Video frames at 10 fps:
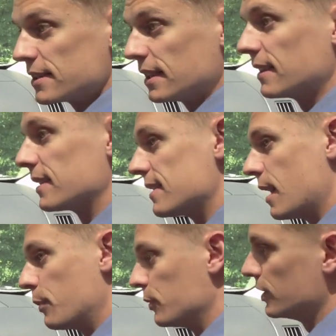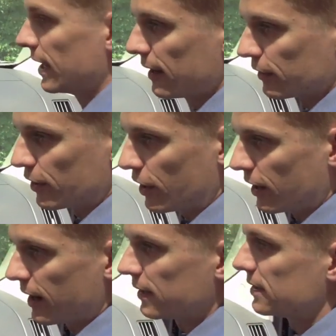how to set things up when you get out of the
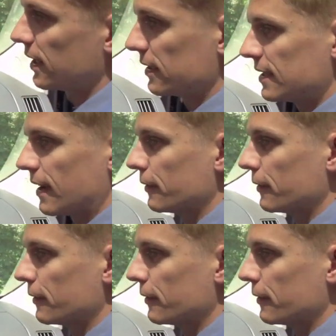car, how to tear it